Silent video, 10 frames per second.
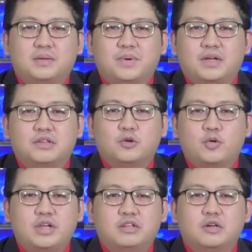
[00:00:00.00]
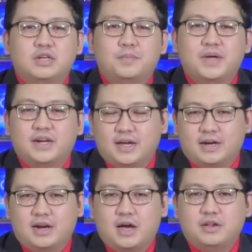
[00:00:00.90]
and biggest stories on the PNA
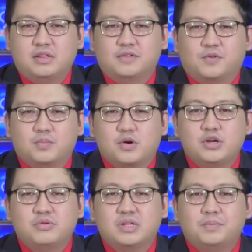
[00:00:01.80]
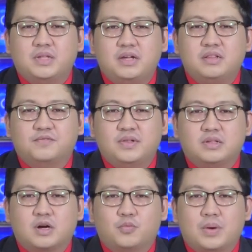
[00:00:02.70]
headlines. For more news updates,
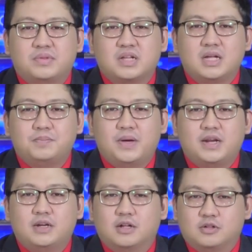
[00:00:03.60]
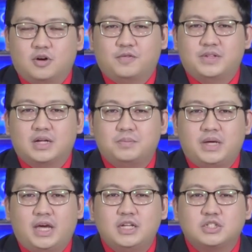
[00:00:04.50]
visit our website
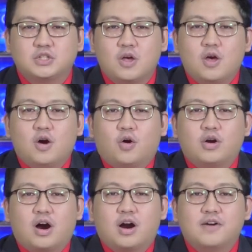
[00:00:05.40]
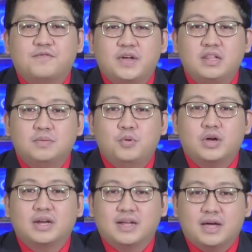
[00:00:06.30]
pna.gov.ph or our
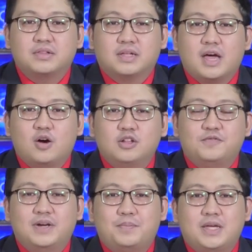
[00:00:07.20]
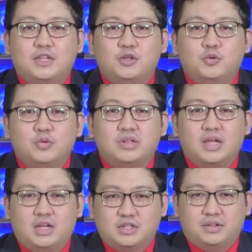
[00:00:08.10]
Facebook and X account, Philippine
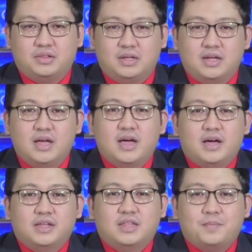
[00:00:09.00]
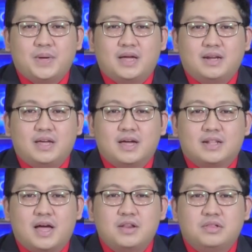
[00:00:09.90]
News Agency. The PNA
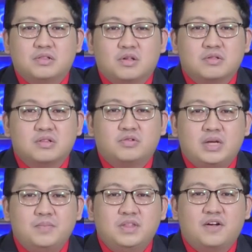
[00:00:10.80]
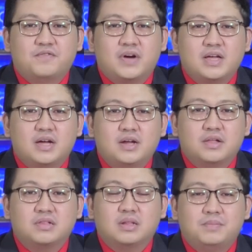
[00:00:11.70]
headlines is also streamed via
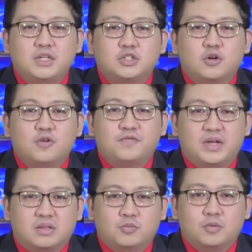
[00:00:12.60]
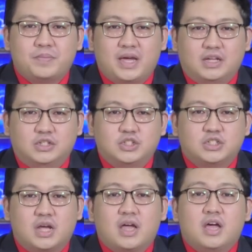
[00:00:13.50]
the Silbisho Facebook
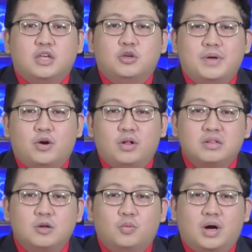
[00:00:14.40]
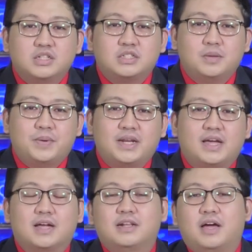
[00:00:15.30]
page. You may also watch the
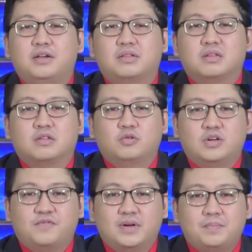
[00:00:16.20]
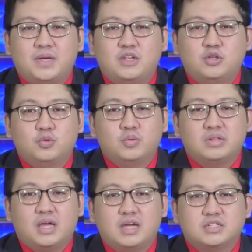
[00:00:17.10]
PNA headlines through the Philippine
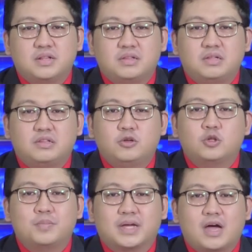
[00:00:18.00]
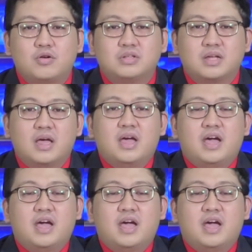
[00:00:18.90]
News Agency's YouTube account